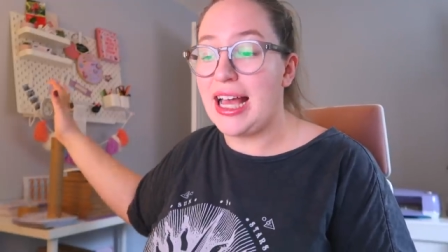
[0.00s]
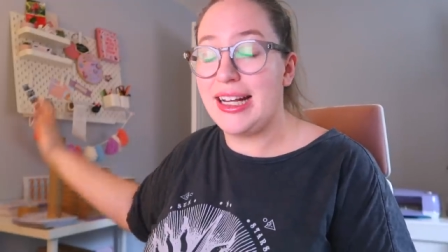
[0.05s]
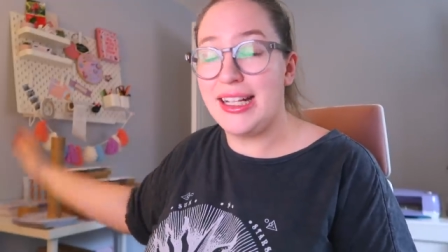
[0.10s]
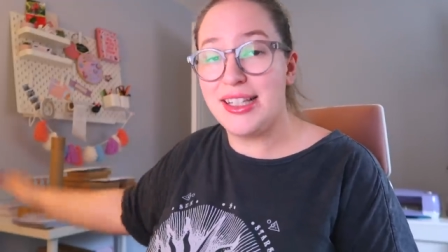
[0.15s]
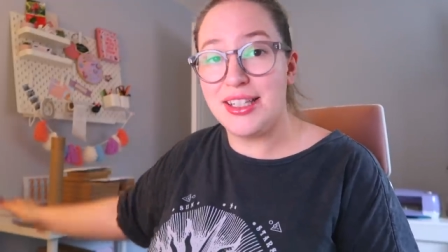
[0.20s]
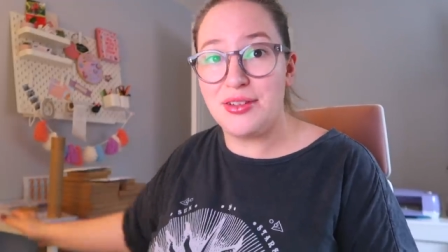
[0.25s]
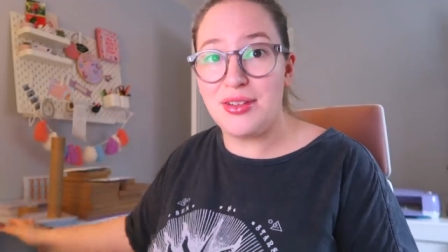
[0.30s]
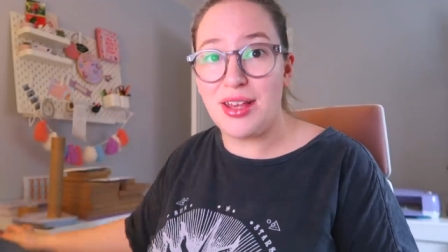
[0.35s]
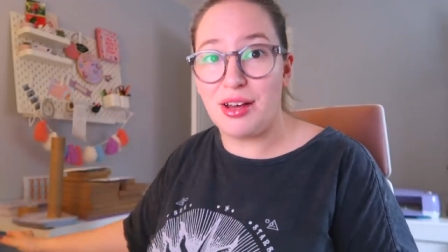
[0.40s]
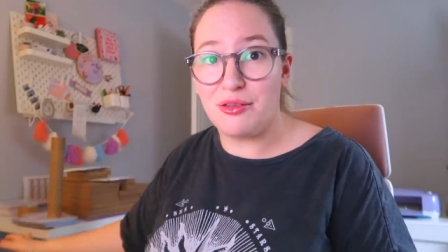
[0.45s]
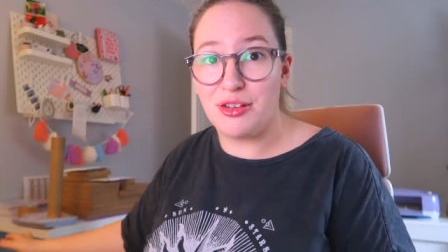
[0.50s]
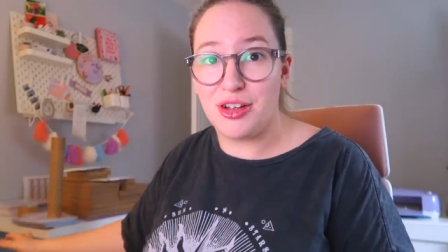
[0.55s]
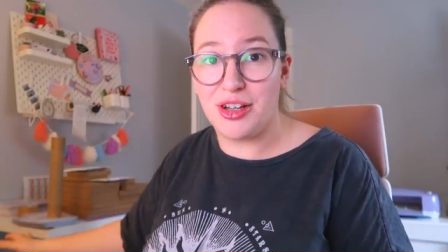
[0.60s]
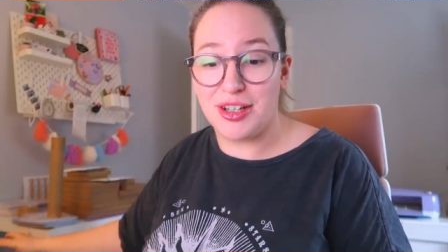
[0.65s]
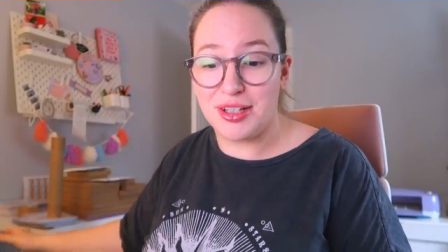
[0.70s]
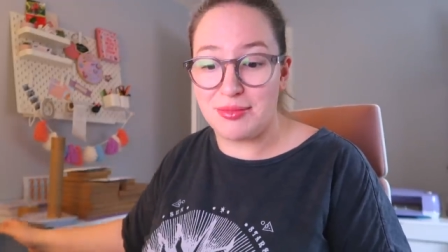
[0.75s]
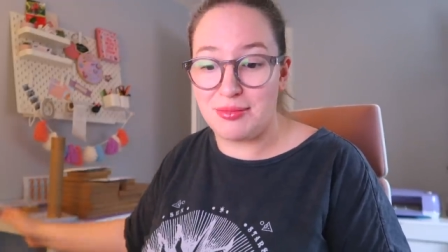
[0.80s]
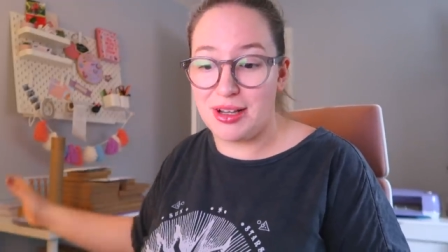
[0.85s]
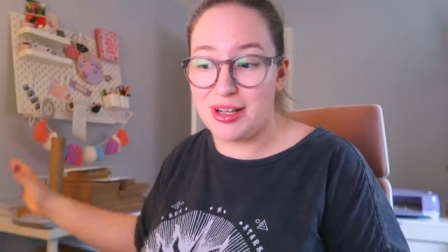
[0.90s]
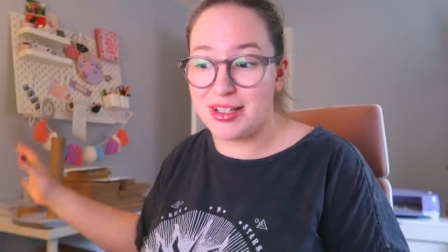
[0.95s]
I need to do that
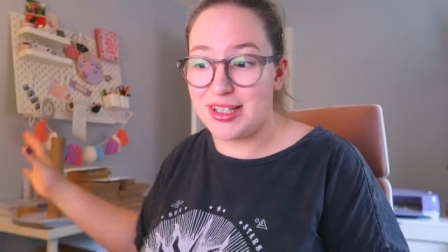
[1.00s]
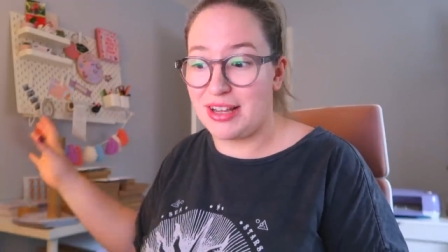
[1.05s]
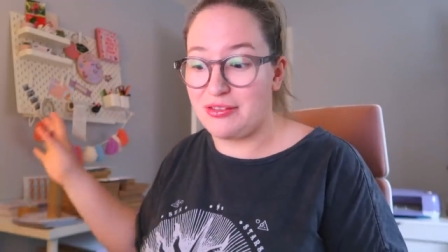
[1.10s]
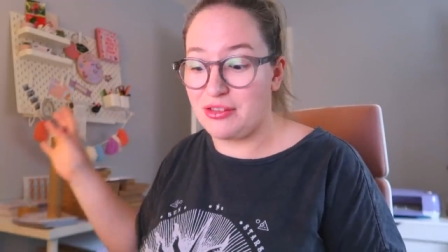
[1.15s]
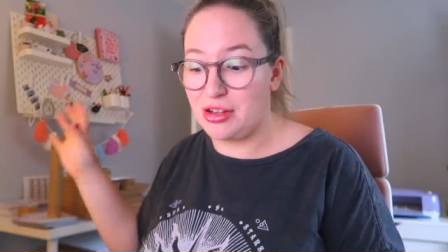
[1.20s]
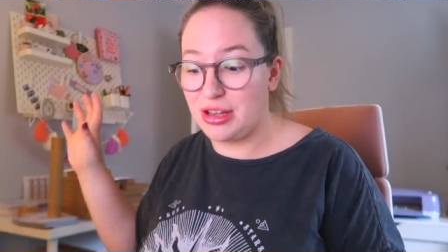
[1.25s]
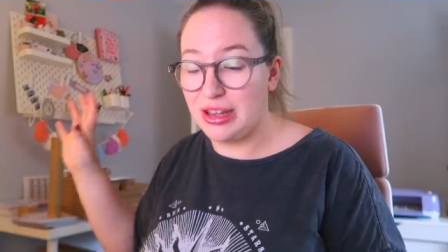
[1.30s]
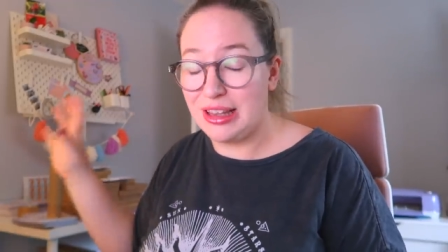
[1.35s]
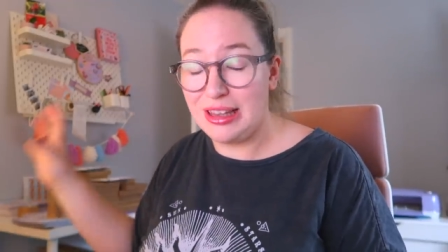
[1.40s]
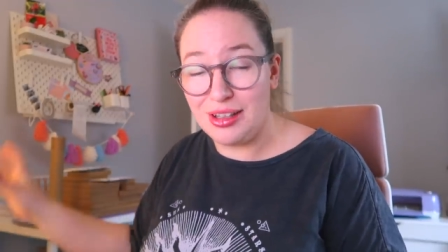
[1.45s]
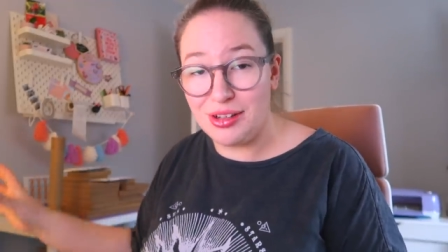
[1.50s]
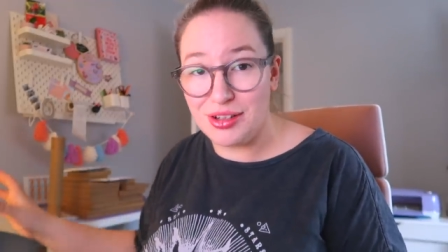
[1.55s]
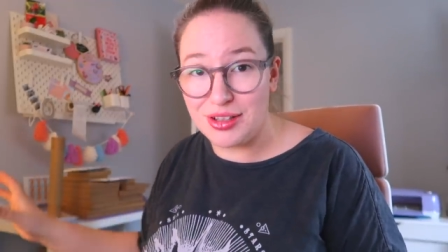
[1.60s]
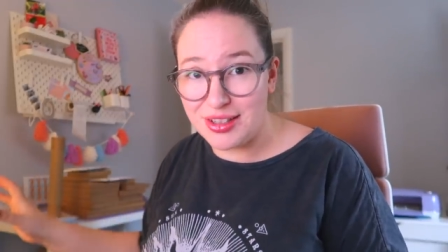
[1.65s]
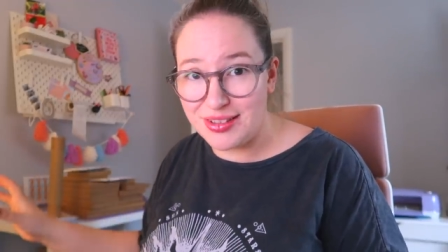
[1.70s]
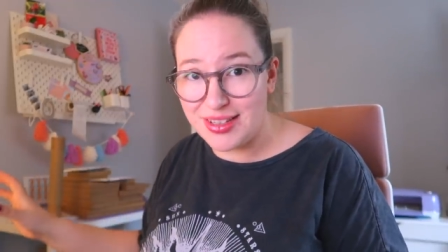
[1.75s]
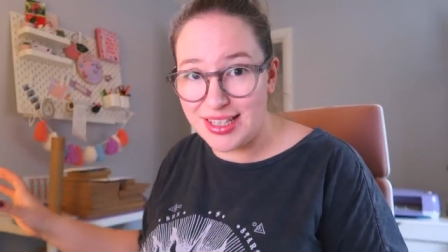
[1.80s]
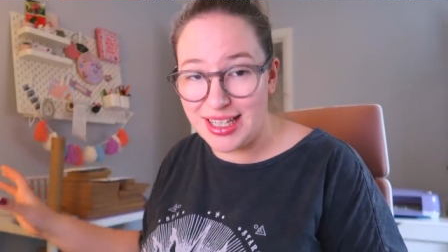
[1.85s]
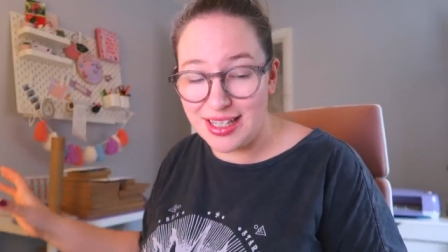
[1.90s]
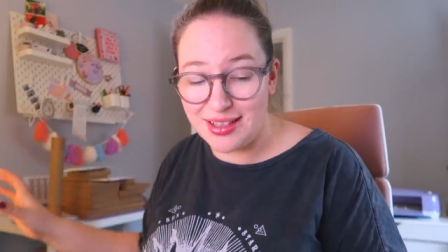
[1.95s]
first because I've got
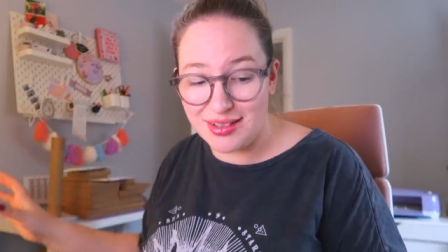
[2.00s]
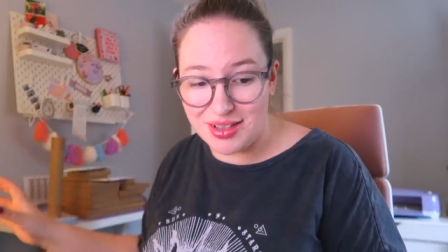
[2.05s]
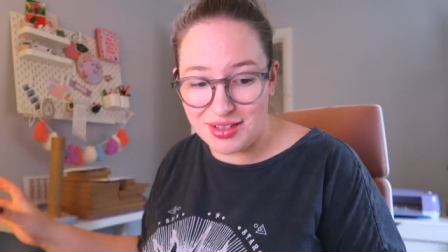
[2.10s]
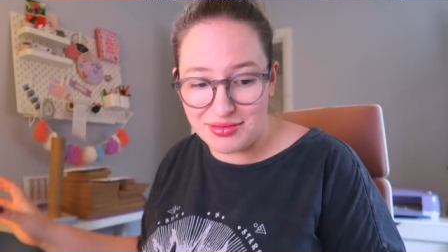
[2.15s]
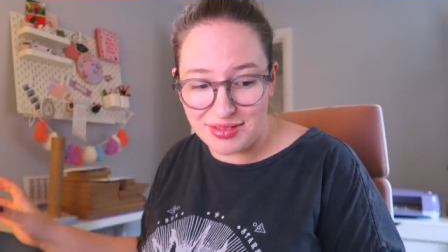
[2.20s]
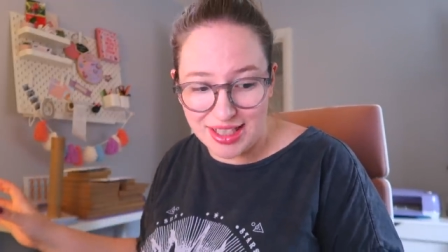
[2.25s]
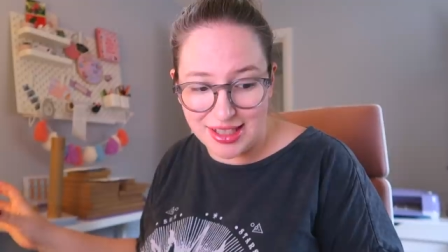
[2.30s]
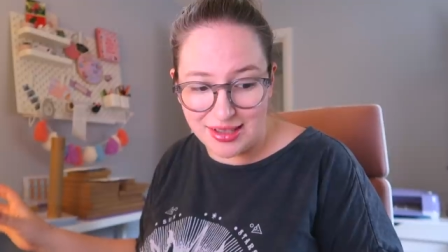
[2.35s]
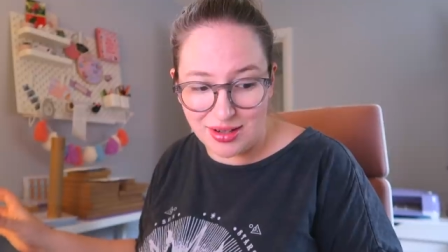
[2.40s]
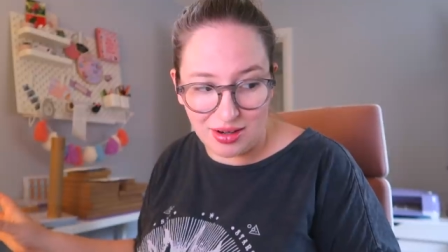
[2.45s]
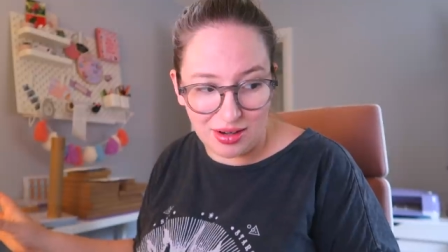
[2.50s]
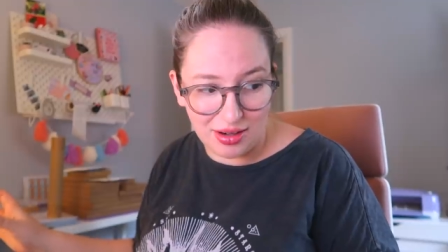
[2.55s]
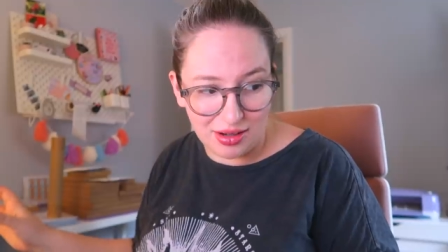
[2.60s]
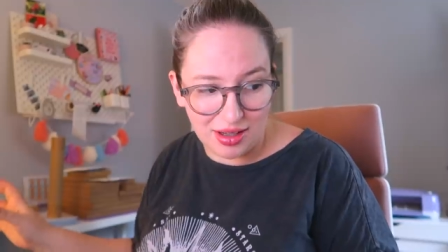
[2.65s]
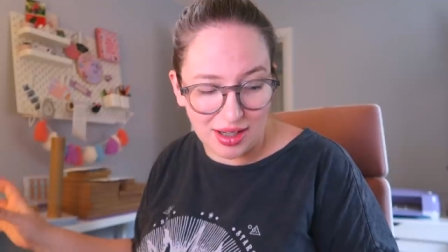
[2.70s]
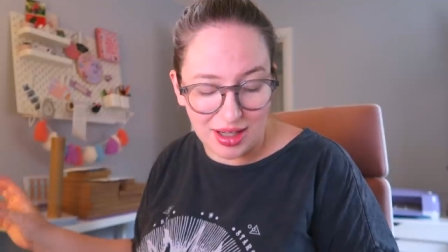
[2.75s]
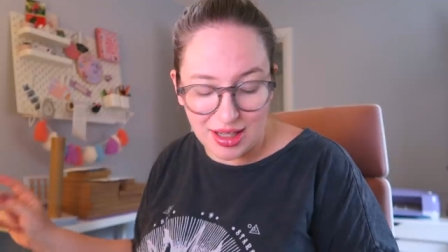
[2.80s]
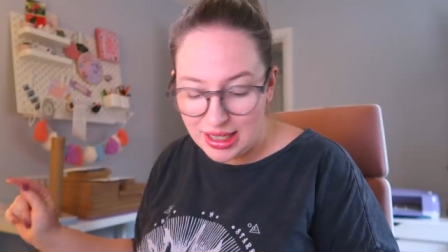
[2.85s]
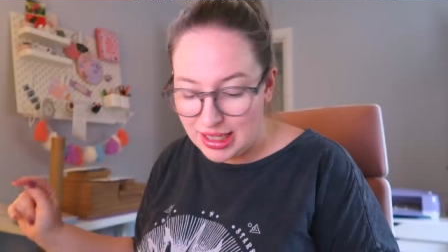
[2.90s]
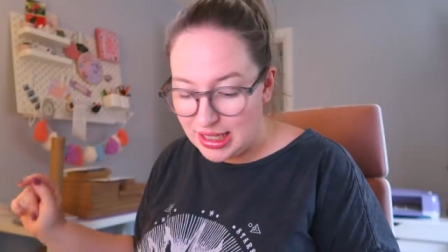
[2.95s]
loads of stickers to
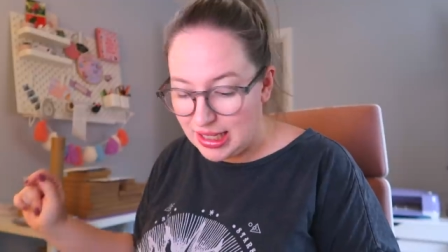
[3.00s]
restock.